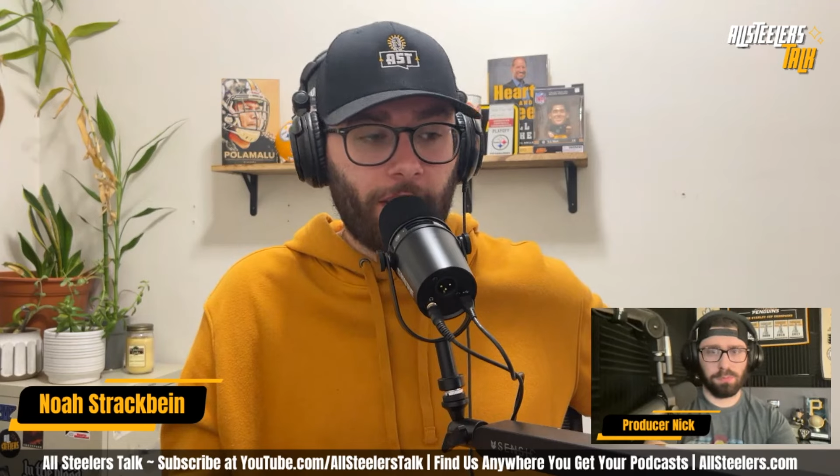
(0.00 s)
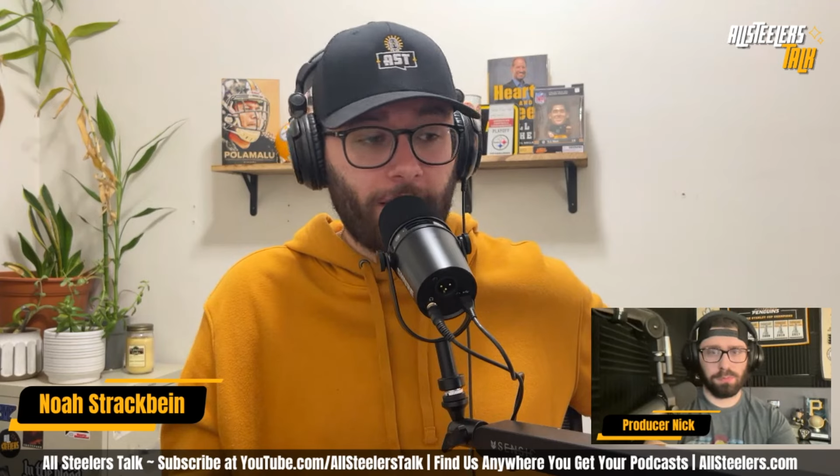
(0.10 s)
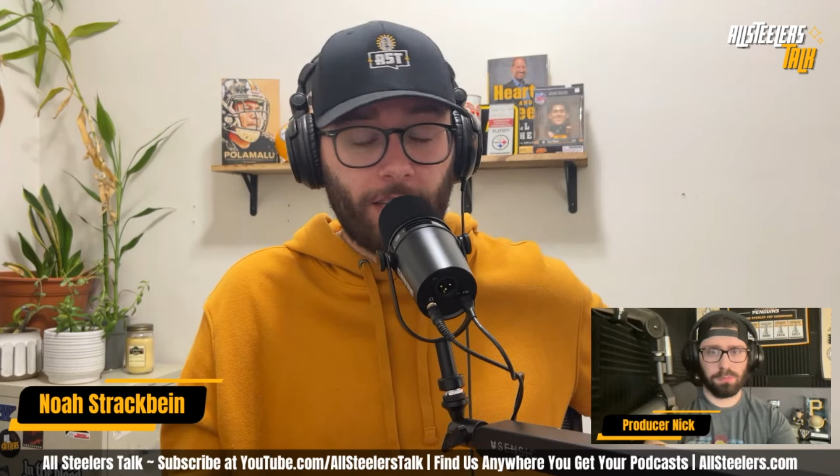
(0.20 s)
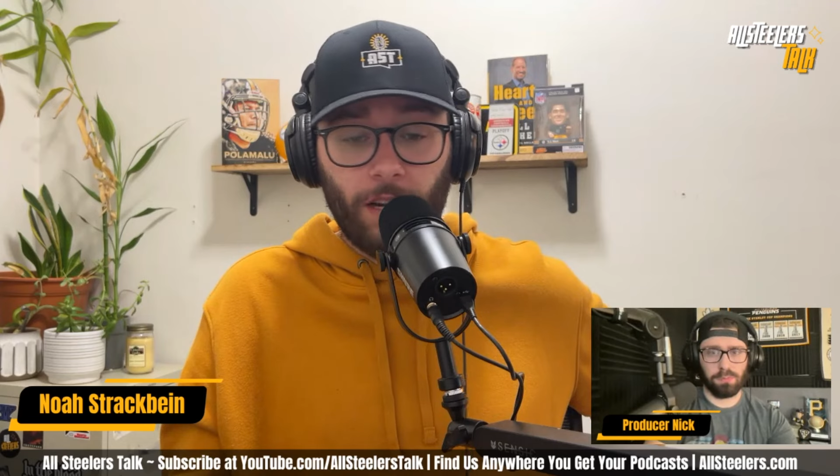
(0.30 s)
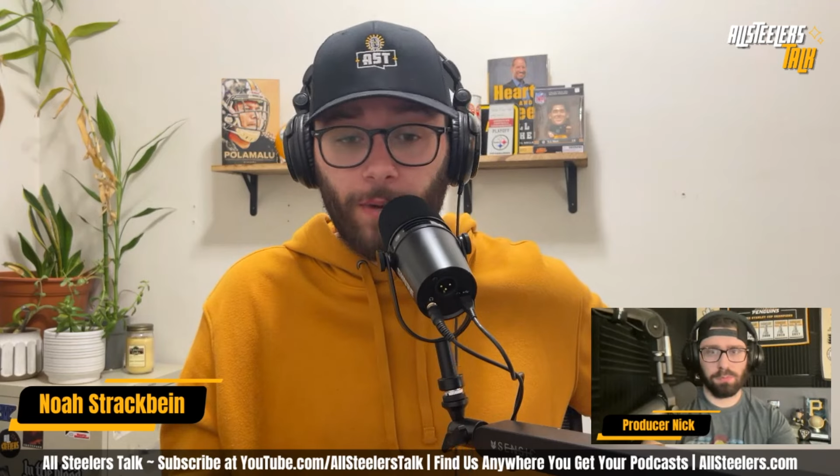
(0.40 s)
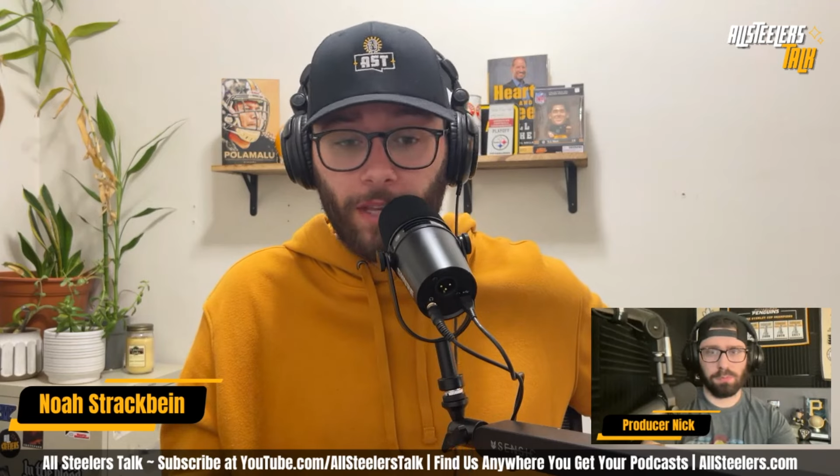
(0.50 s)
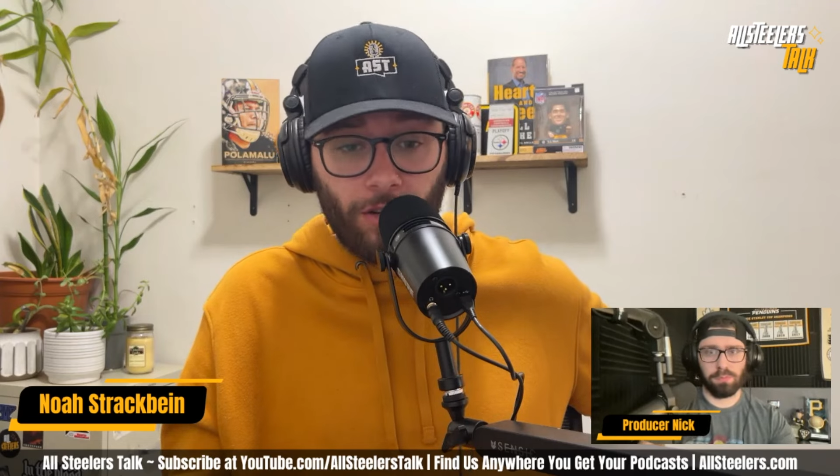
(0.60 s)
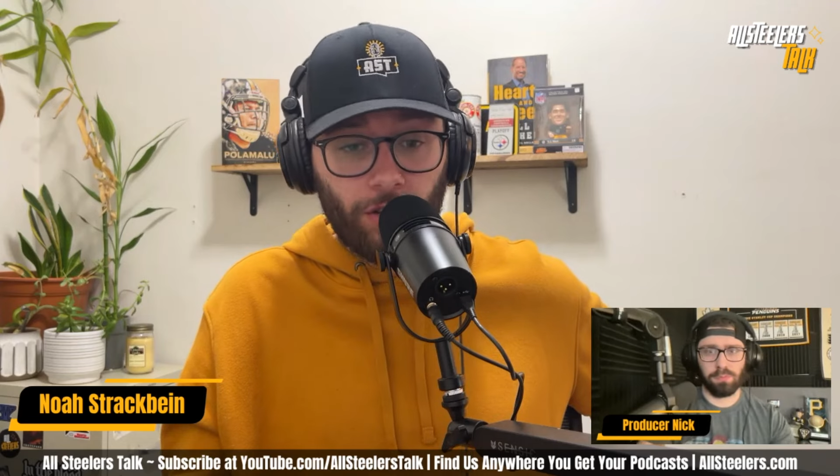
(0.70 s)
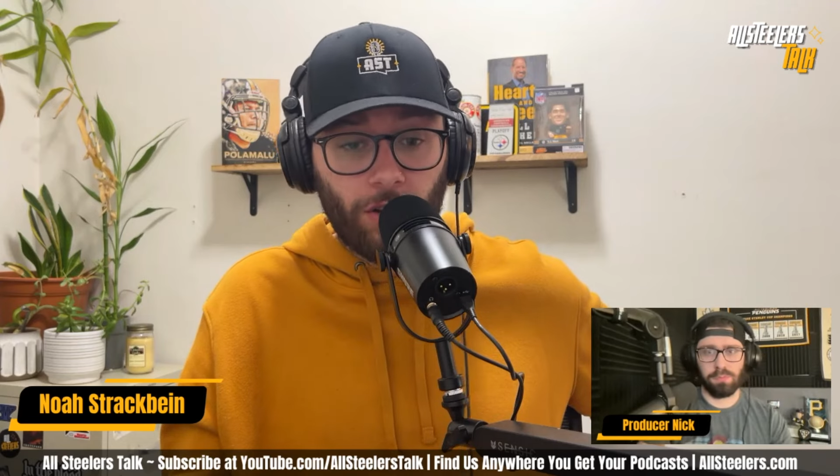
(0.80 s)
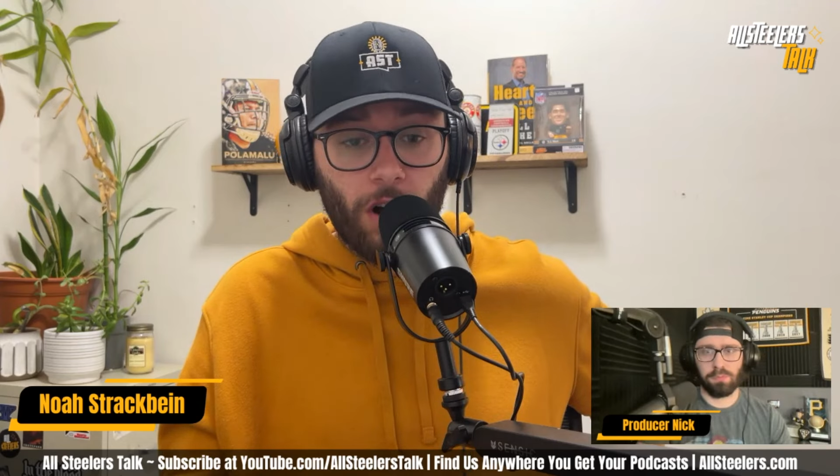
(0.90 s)
and he's going to be their
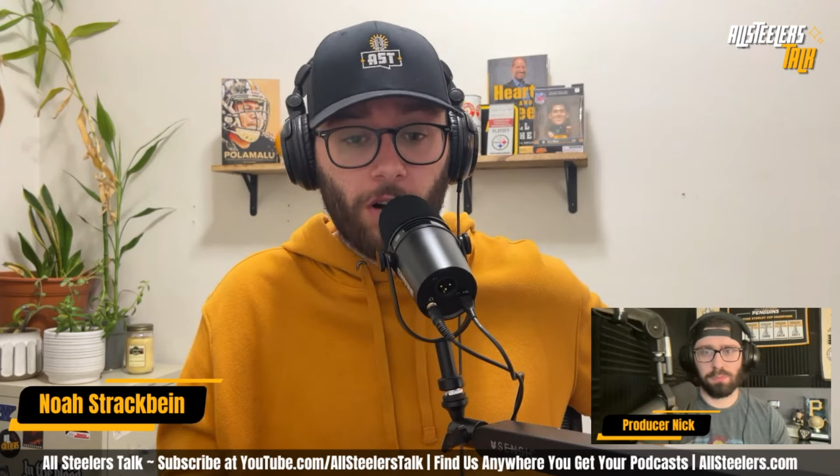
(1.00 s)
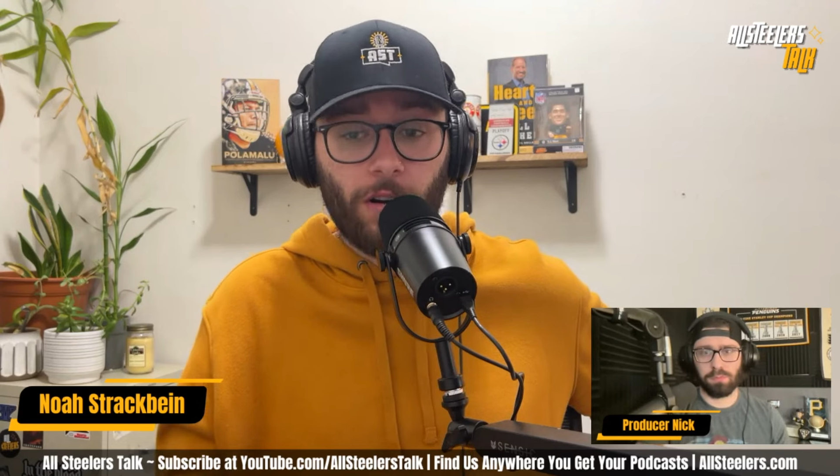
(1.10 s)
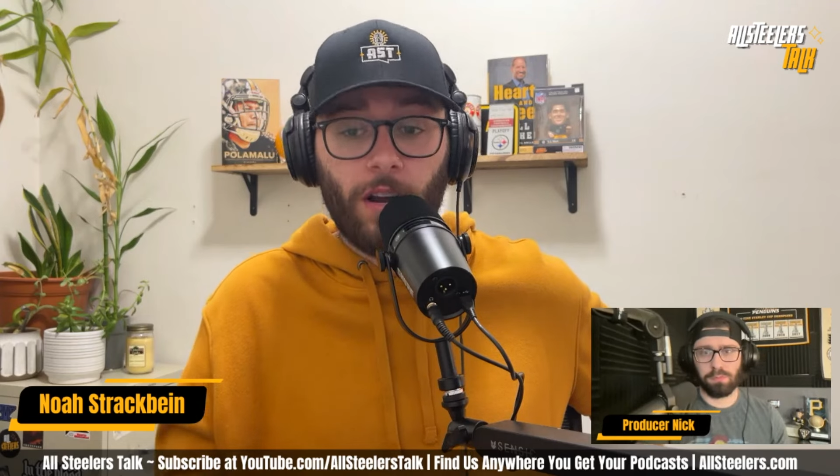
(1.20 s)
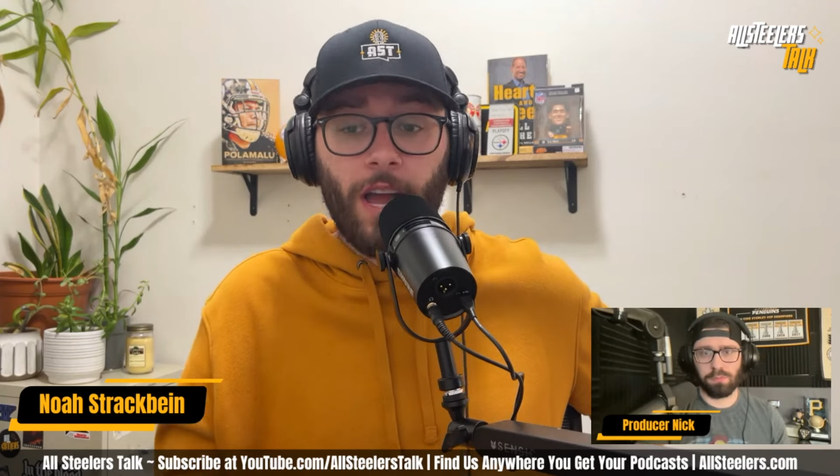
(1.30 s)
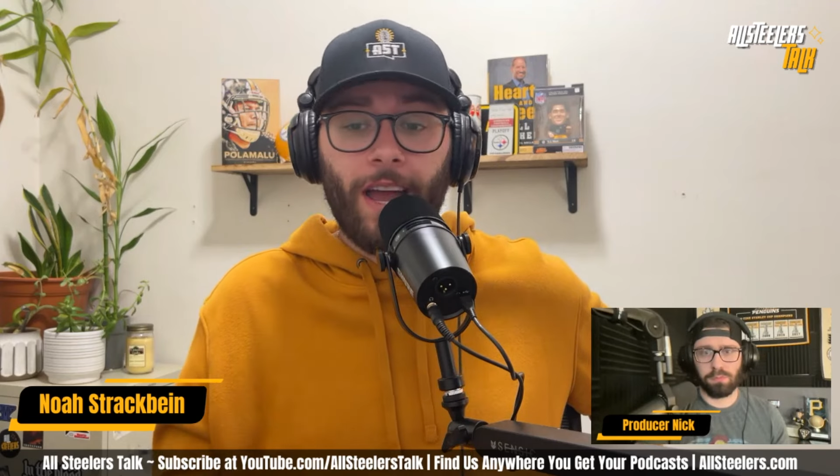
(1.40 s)
starter